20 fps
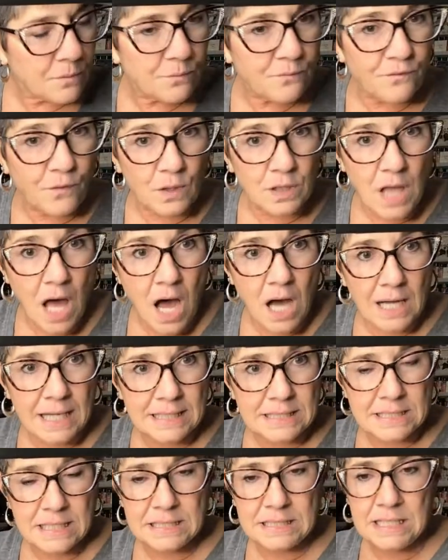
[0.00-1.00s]
for
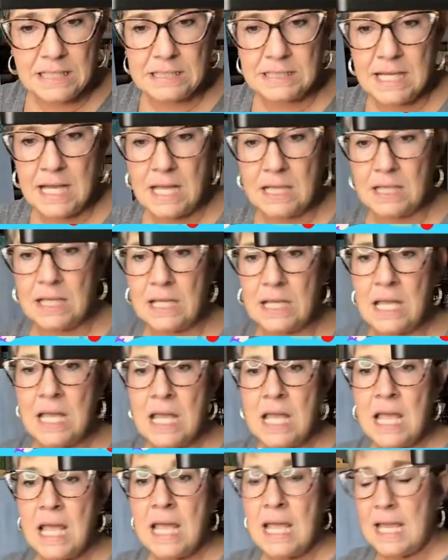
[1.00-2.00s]
lines and detailing
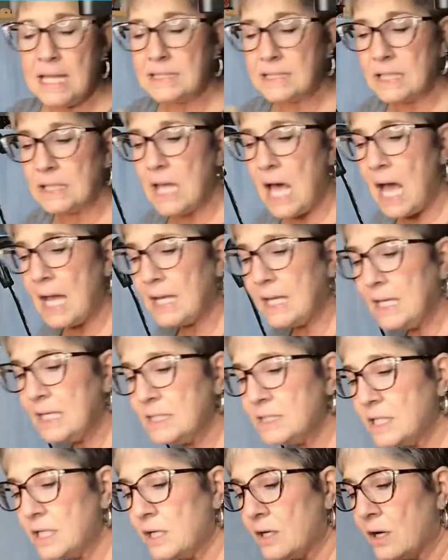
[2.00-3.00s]
is a lot
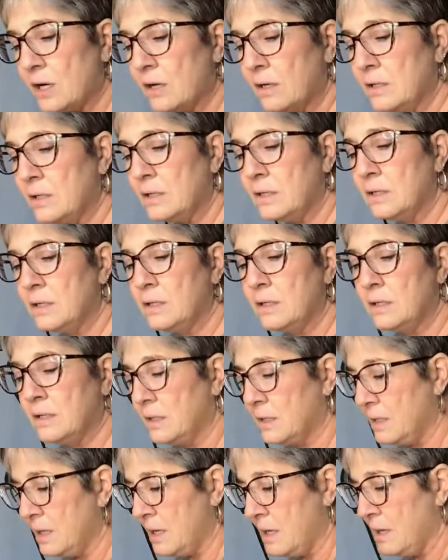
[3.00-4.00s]
easier
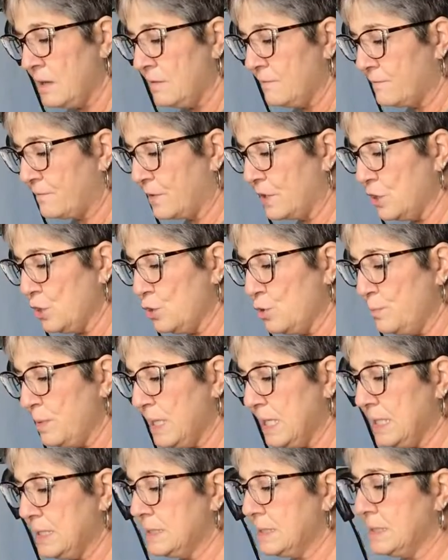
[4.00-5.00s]
for
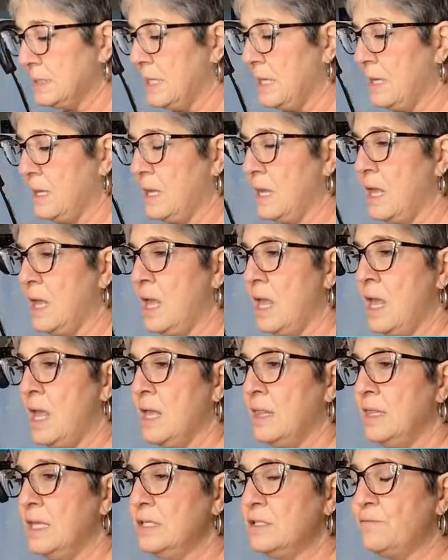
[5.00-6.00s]
newbies.
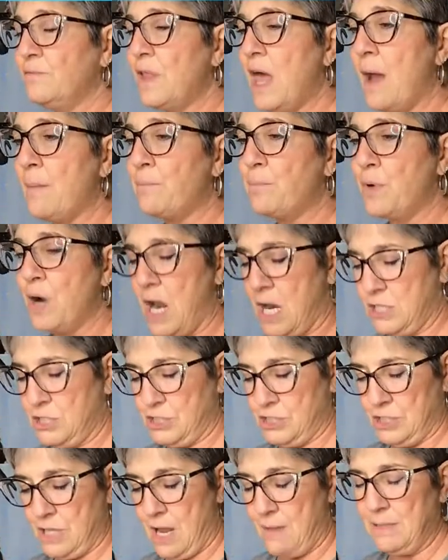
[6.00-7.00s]
This flat
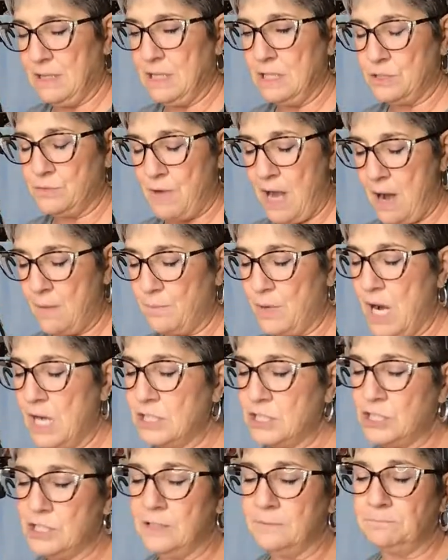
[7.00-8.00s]
brush, this round
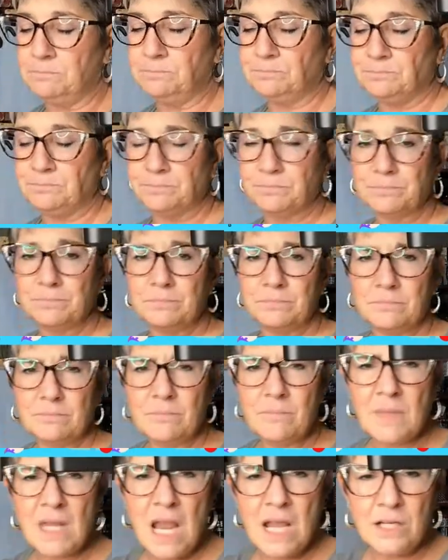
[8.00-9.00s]
brush,
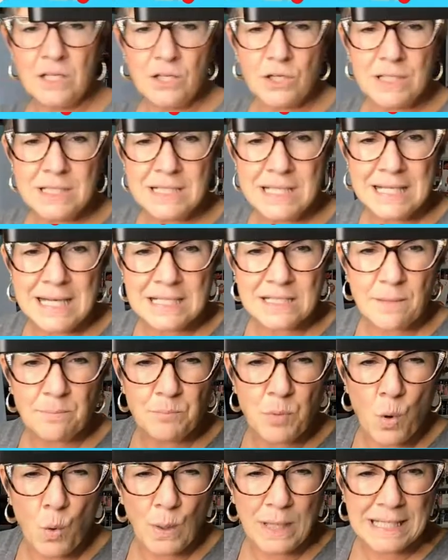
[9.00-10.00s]
you can see it has a
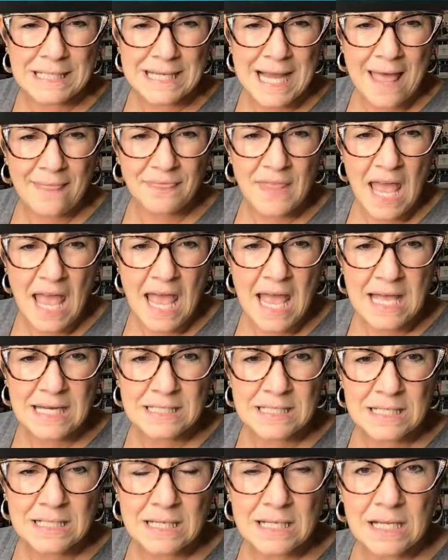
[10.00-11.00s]
point at the
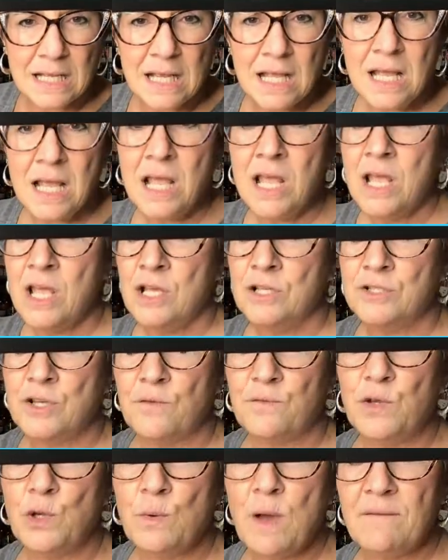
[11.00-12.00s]
end. So
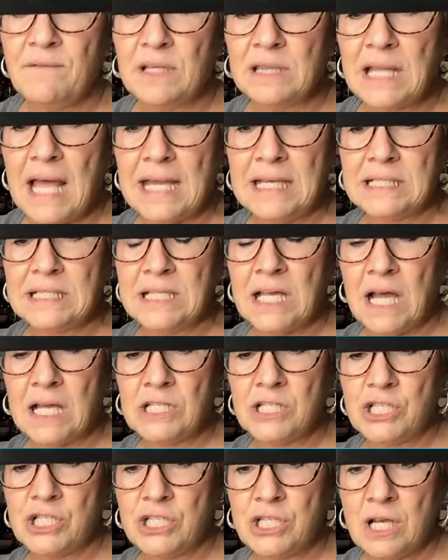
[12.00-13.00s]
if you have a light
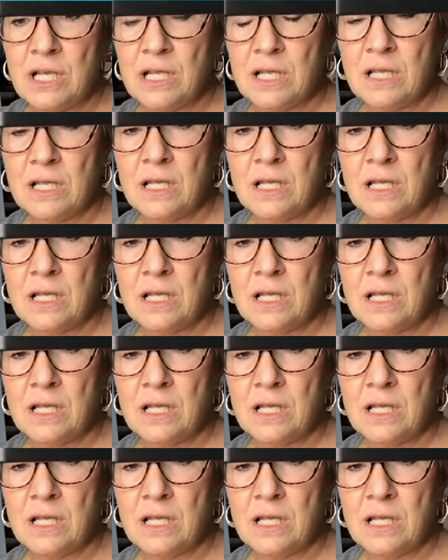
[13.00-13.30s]
touch,